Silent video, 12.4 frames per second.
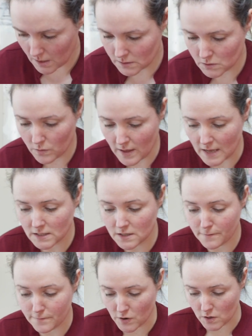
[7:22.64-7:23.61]
And so that's
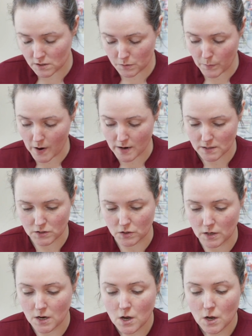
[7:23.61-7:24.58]
the first part
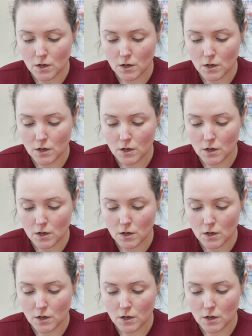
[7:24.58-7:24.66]
done.